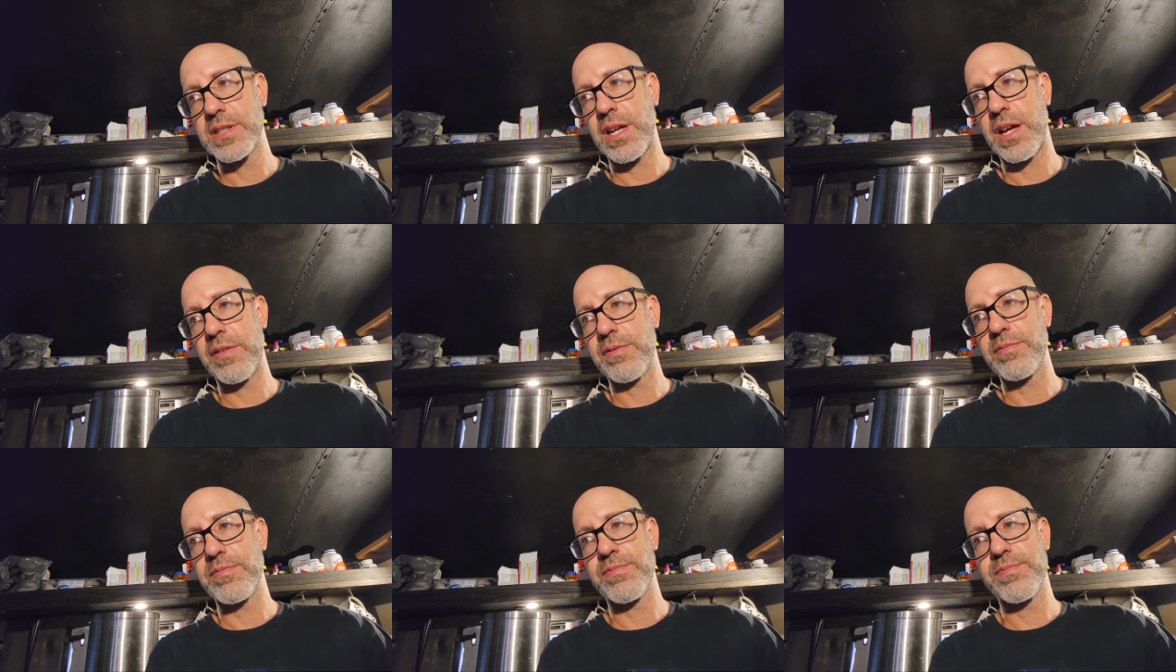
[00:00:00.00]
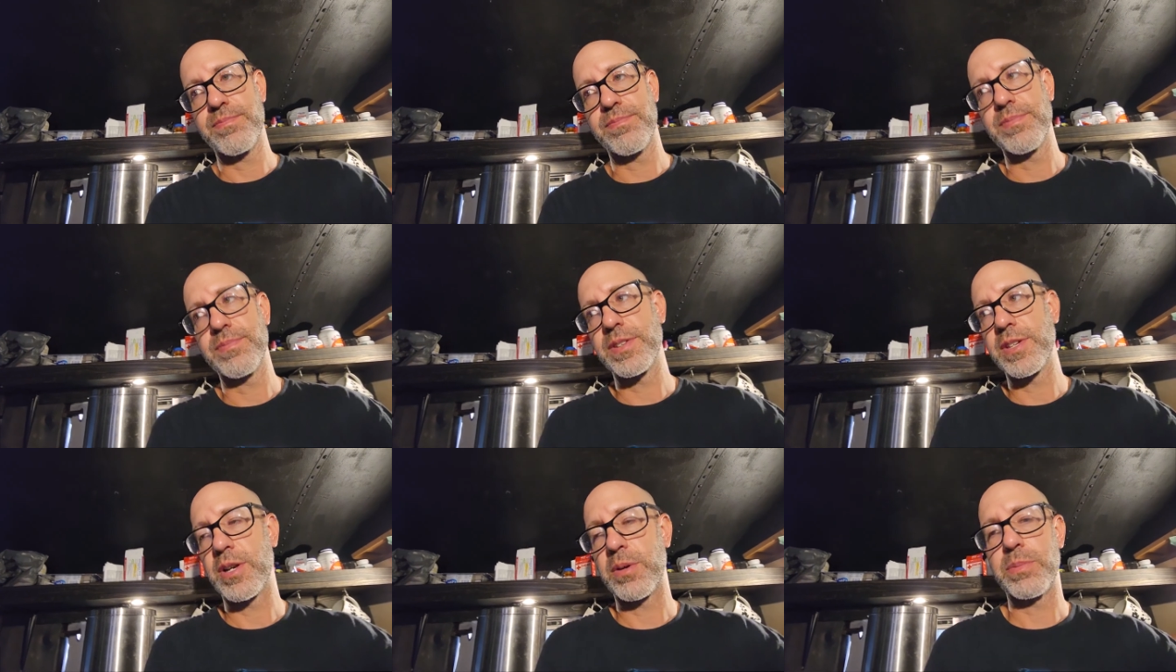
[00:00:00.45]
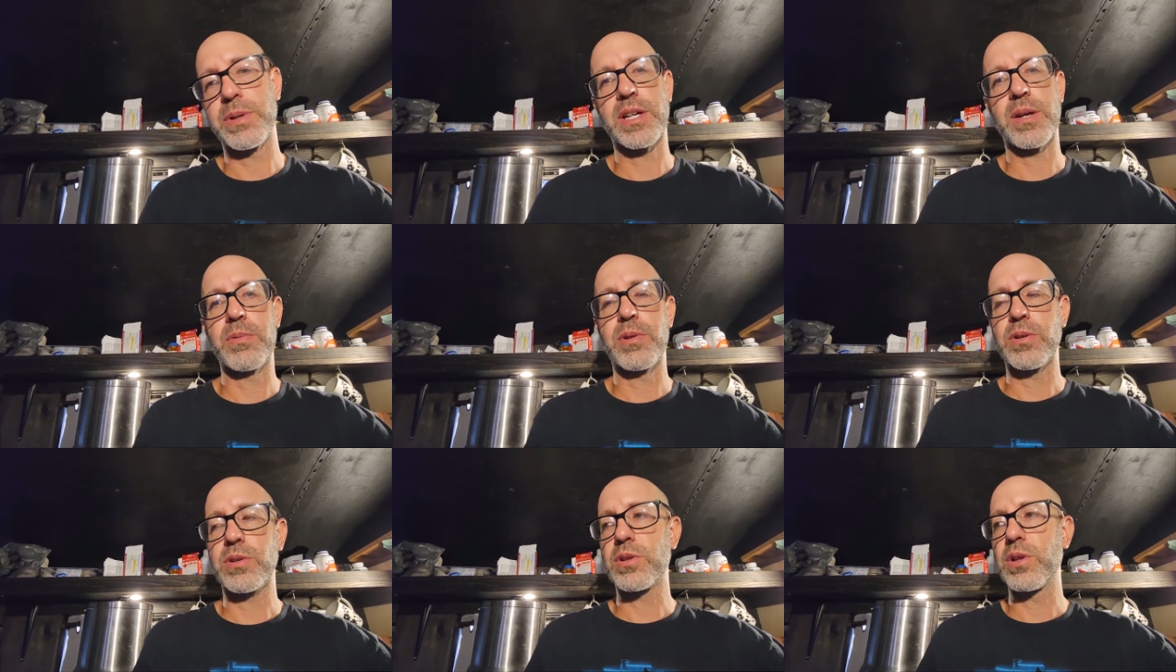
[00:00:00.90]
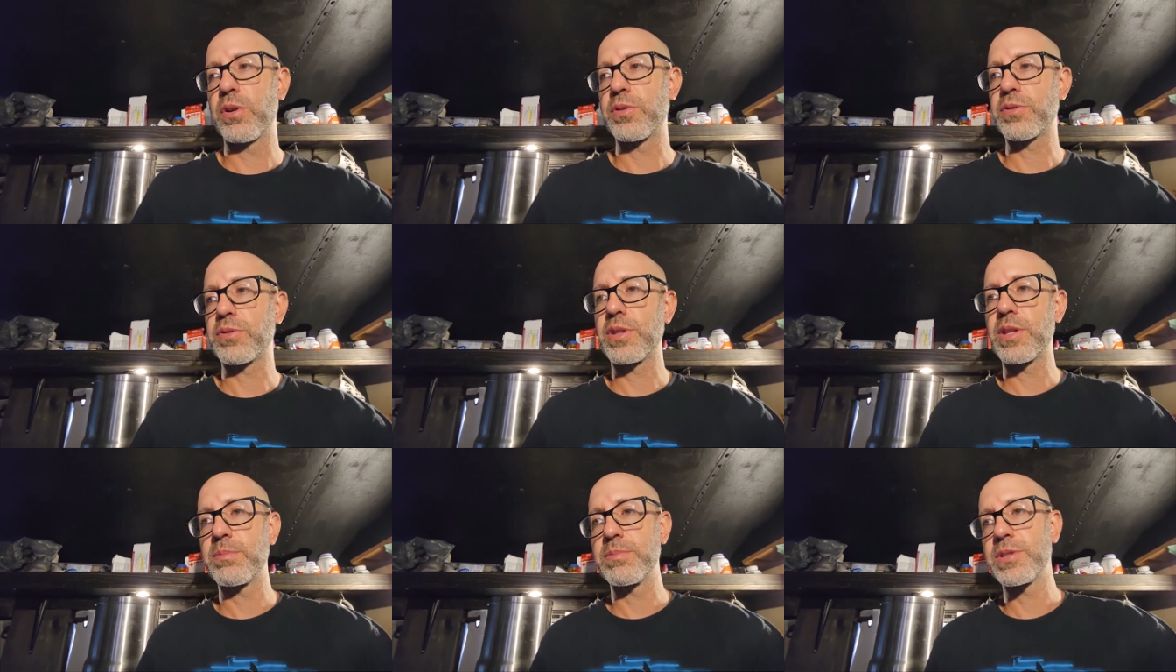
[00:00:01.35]
I've, you know, become real close
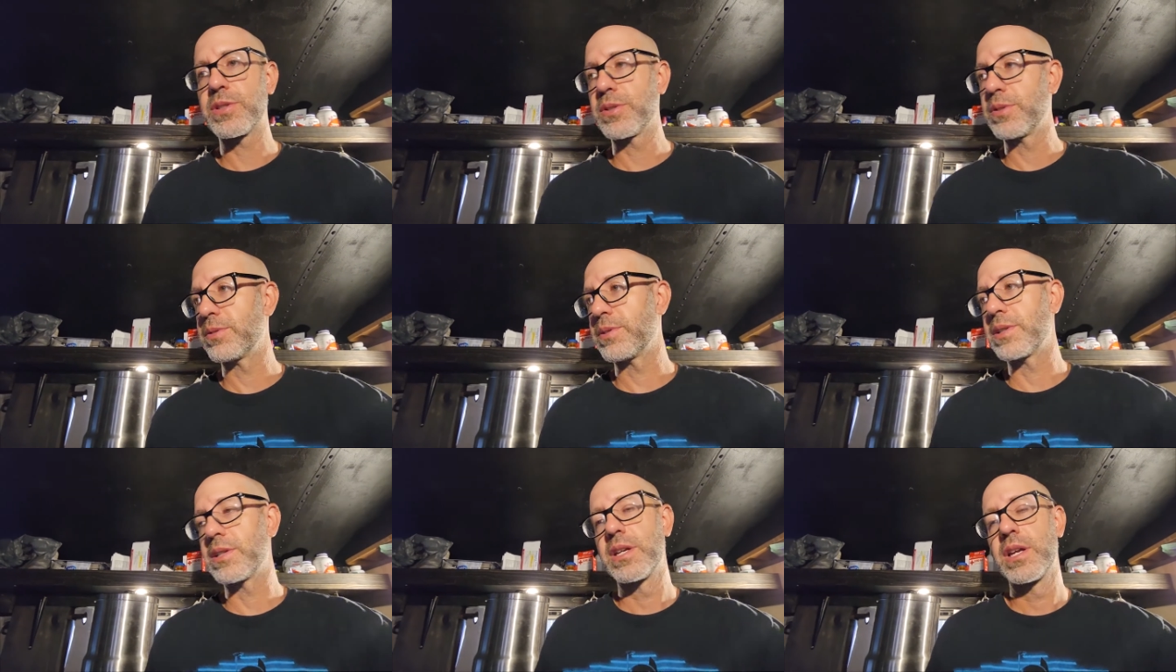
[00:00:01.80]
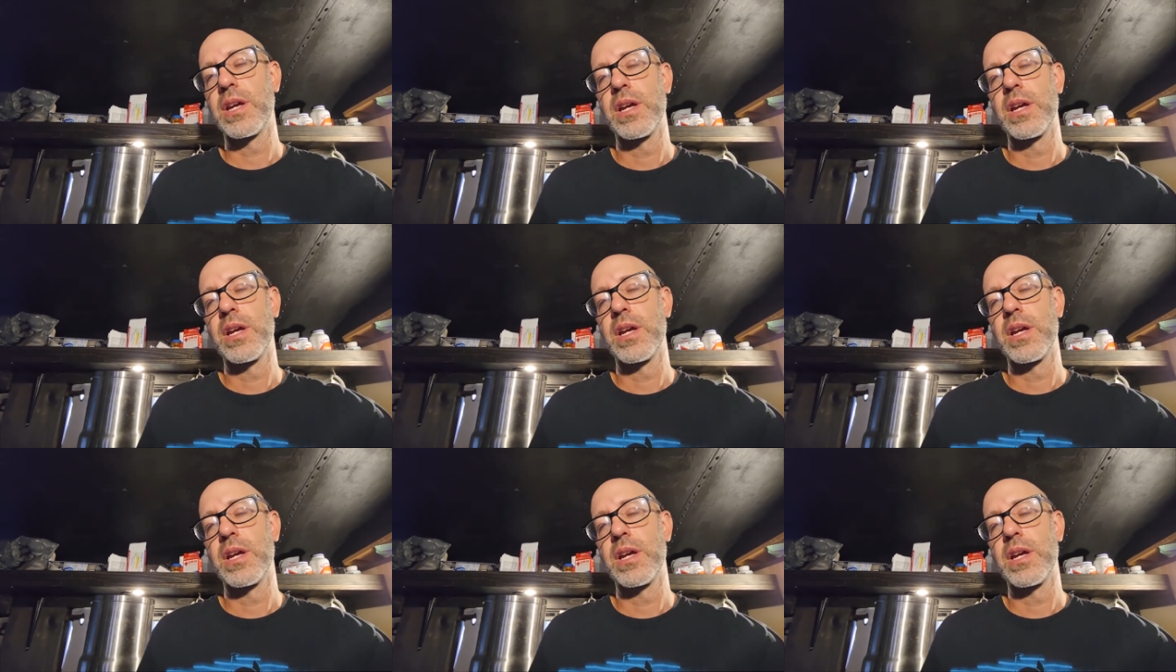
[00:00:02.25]
with them too, and